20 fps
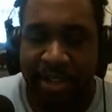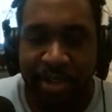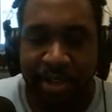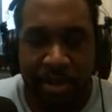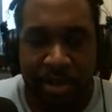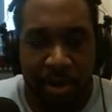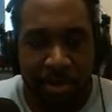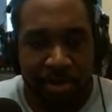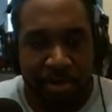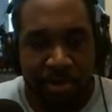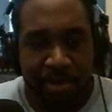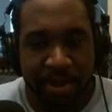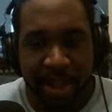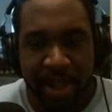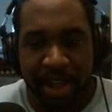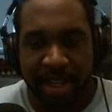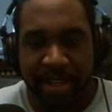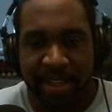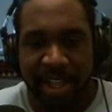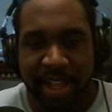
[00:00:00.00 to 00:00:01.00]
go through
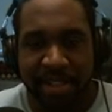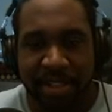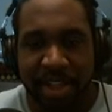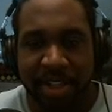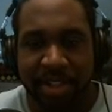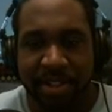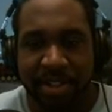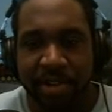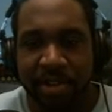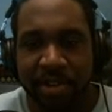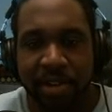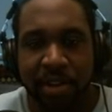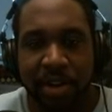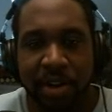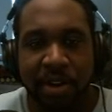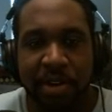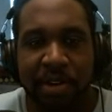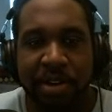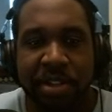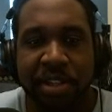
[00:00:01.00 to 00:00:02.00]
that, and then you can
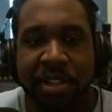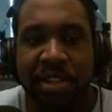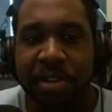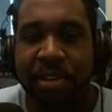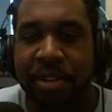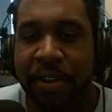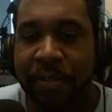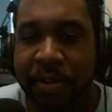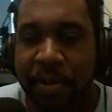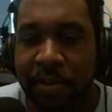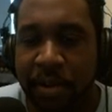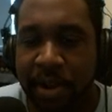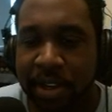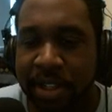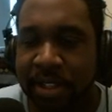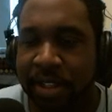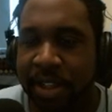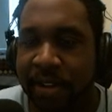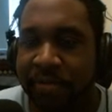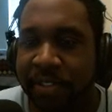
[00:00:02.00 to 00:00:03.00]
go and you can,
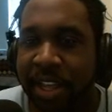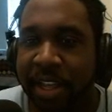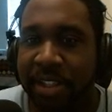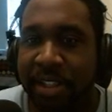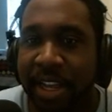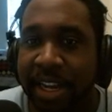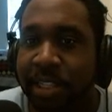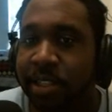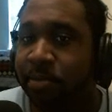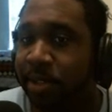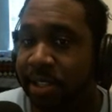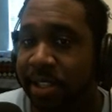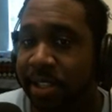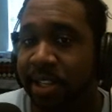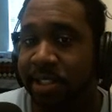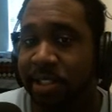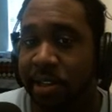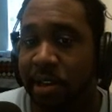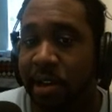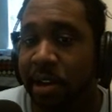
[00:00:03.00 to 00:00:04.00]
if they liked what they
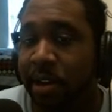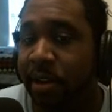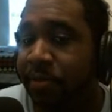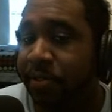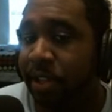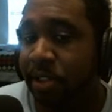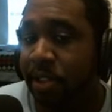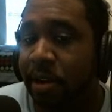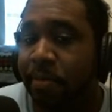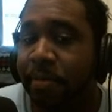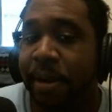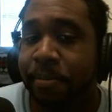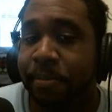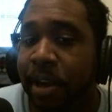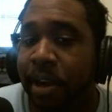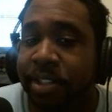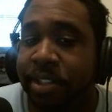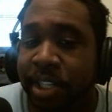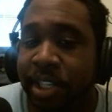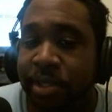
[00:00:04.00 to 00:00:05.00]
saw, if they thought my
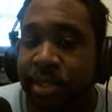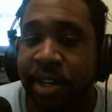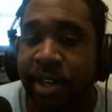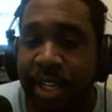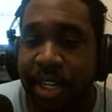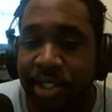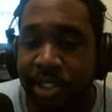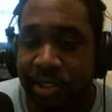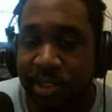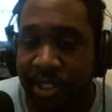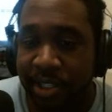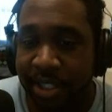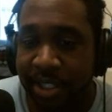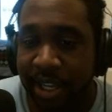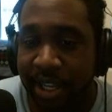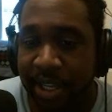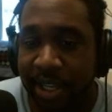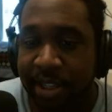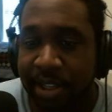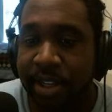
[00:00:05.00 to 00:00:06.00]
projects were
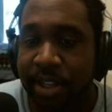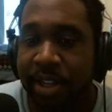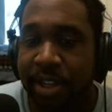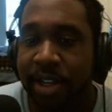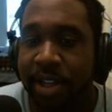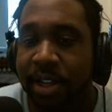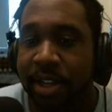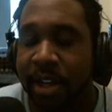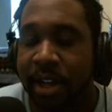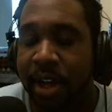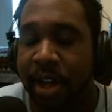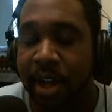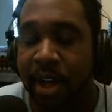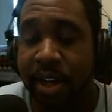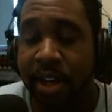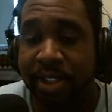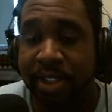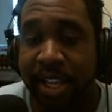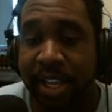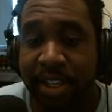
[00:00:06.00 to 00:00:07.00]
interesting,
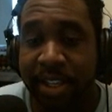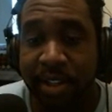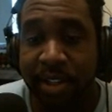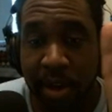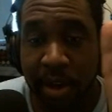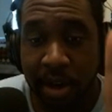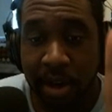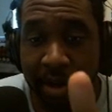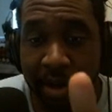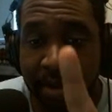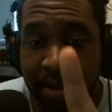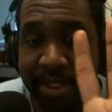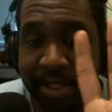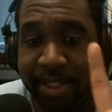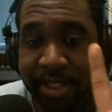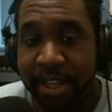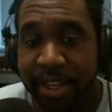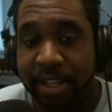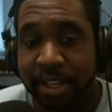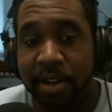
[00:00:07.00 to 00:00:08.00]
they can go and
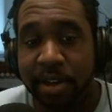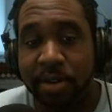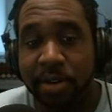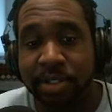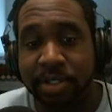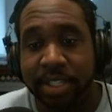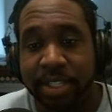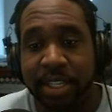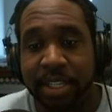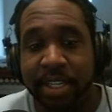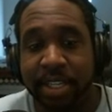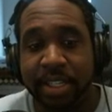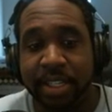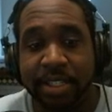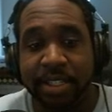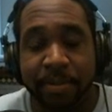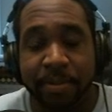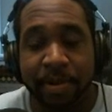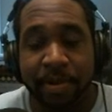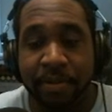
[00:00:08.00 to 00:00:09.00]
they can go see
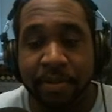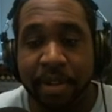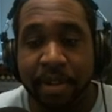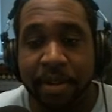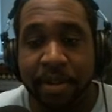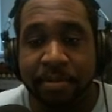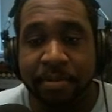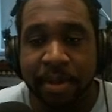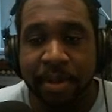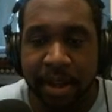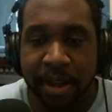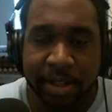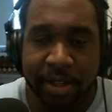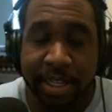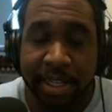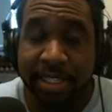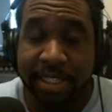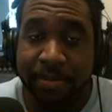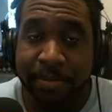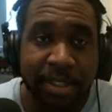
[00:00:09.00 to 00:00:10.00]
some of
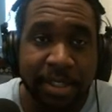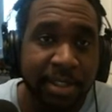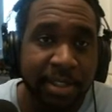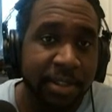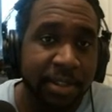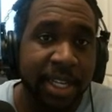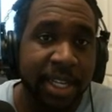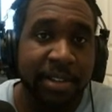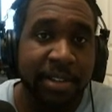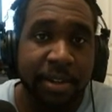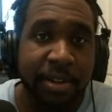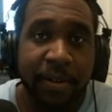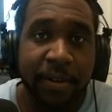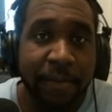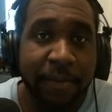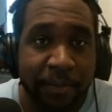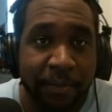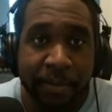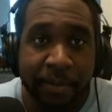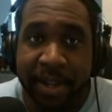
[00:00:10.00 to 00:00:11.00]
some
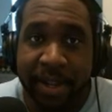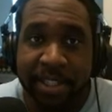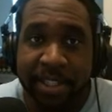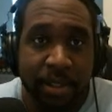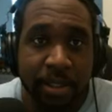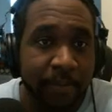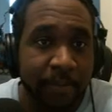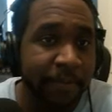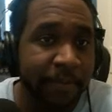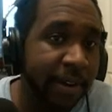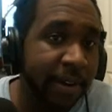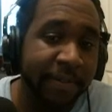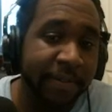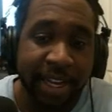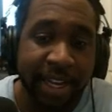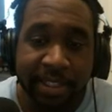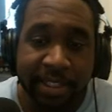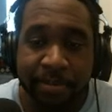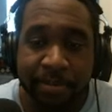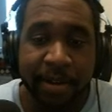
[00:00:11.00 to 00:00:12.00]
information, some fun
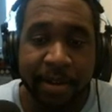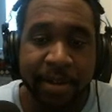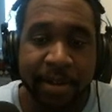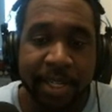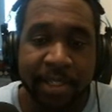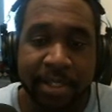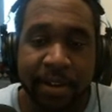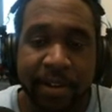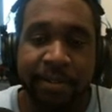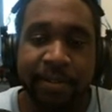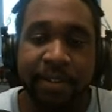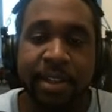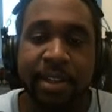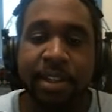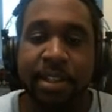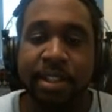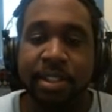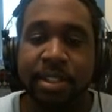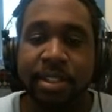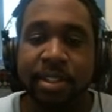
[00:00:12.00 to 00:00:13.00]
facts about myself.
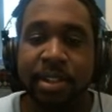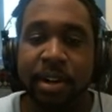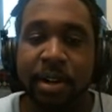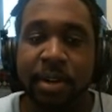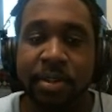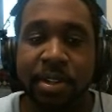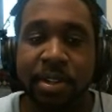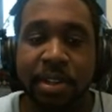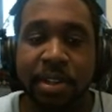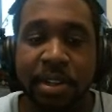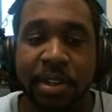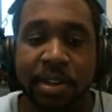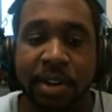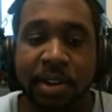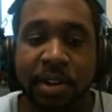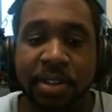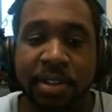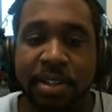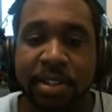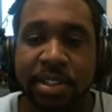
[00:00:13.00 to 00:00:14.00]
So you can go
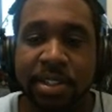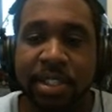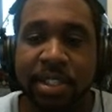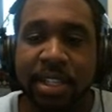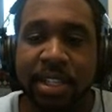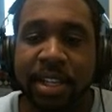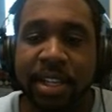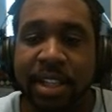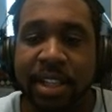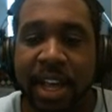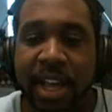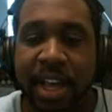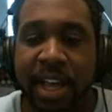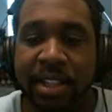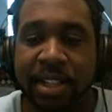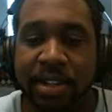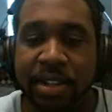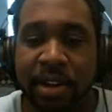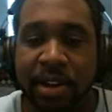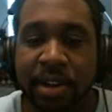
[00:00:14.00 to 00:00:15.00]
and you can see that,
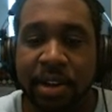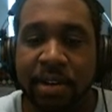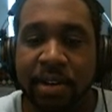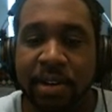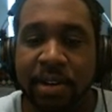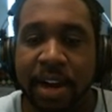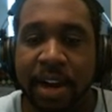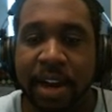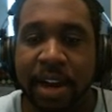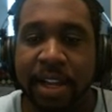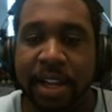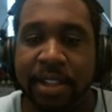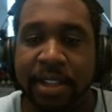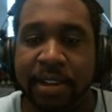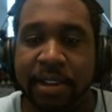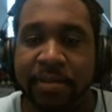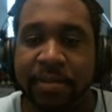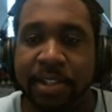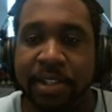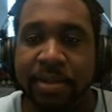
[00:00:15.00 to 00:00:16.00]
I
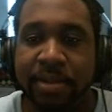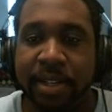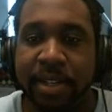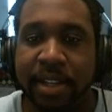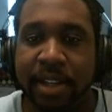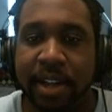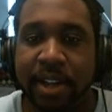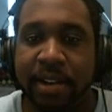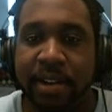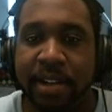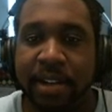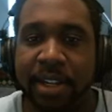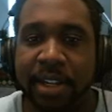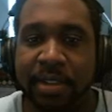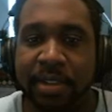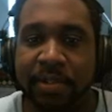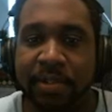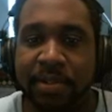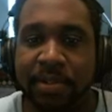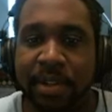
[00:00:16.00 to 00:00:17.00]
love jamming out, I
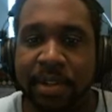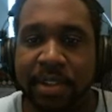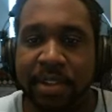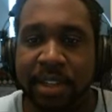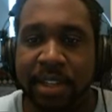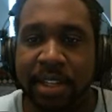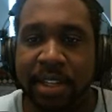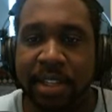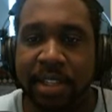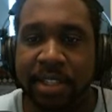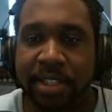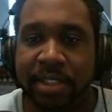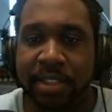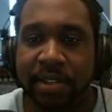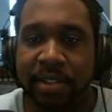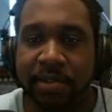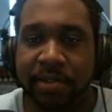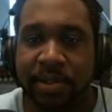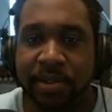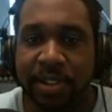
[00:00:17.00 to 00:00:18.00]
love doing this, I
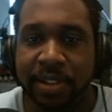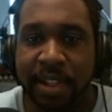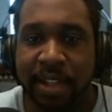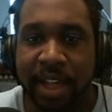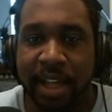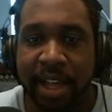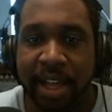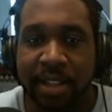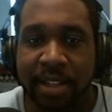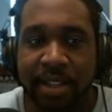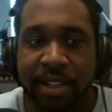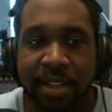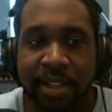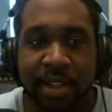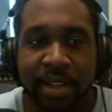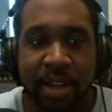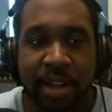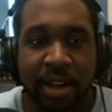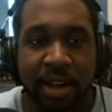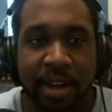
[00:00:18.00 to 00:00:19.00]
love doing that.
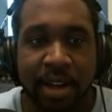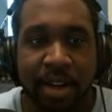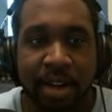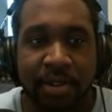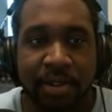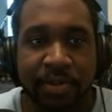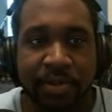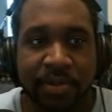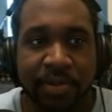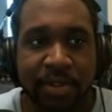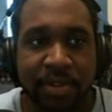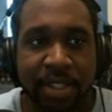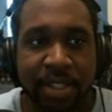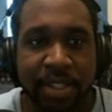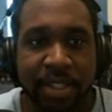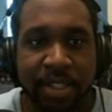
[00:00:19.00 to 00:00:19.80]
This is